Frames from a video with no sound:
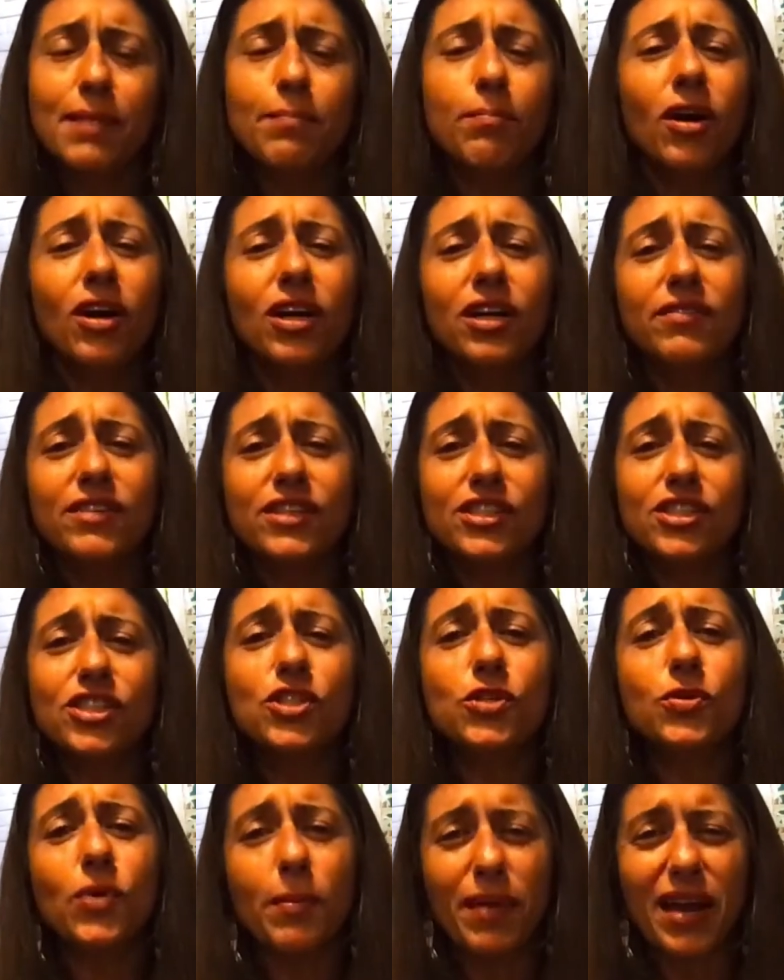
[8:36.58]
part of it
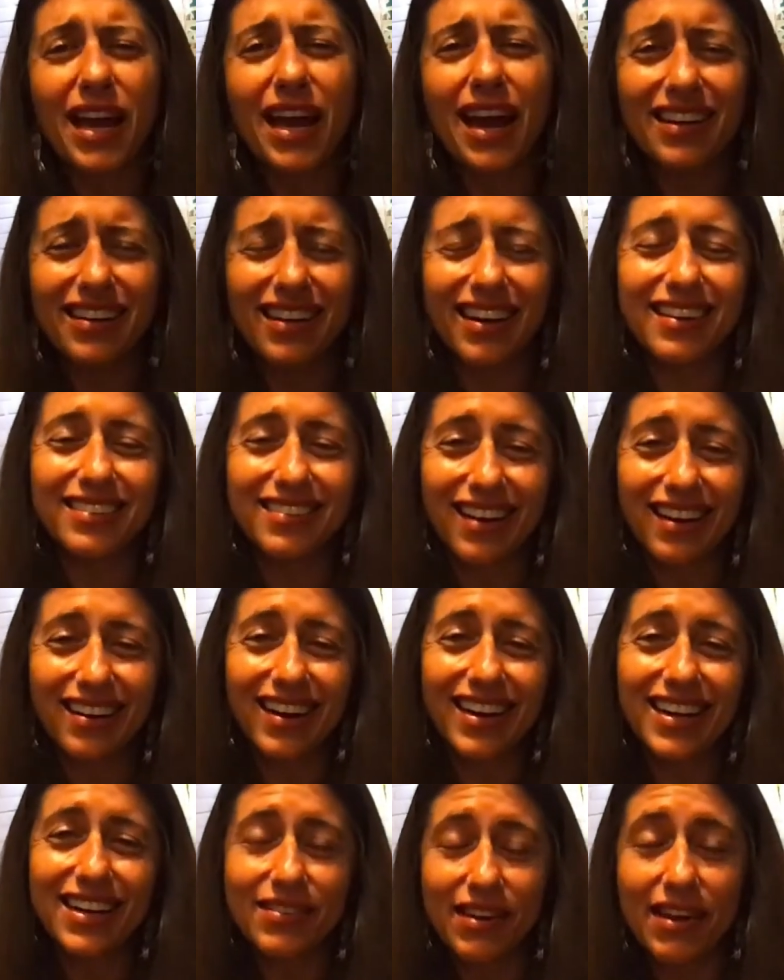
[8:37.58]
too, I mean, I
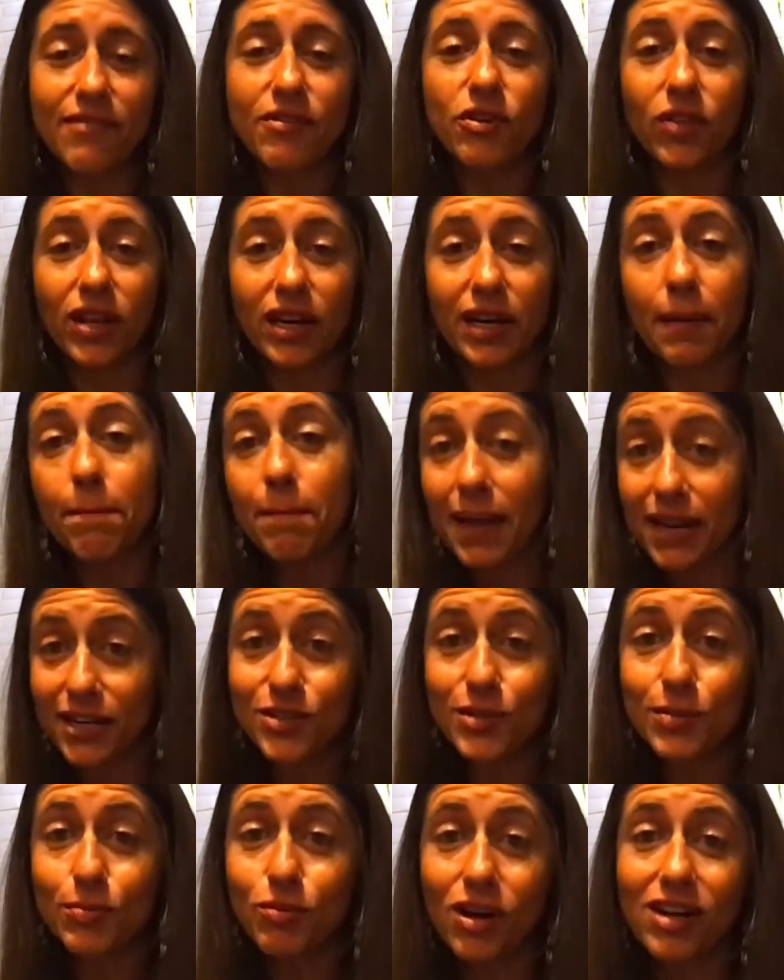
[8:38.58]
kind of gave you like a
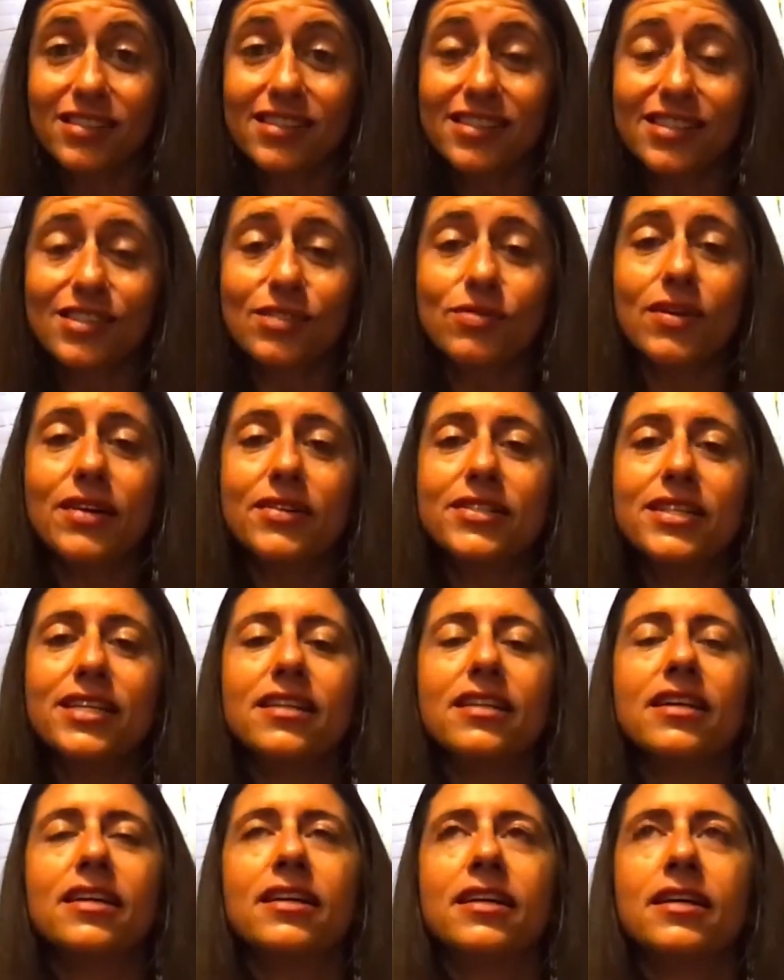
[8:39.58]
mental process around it,